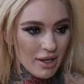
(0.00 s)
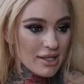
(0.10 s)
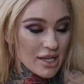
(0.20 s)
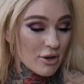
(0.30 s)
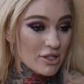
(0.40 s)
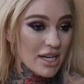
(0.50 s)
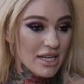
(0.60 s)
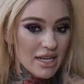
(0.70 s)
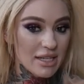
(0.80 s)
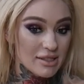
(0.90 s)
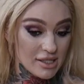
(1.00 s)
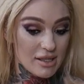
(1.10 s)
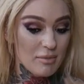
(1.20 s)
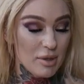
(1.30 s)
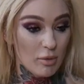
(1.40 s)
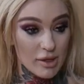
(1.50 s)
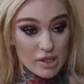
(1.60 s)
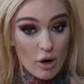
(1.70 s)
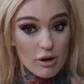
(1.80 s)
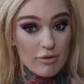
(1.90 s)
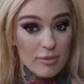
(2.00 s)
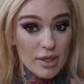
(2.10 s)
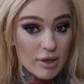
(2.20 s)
It's entertaining to some people. It's harder for me.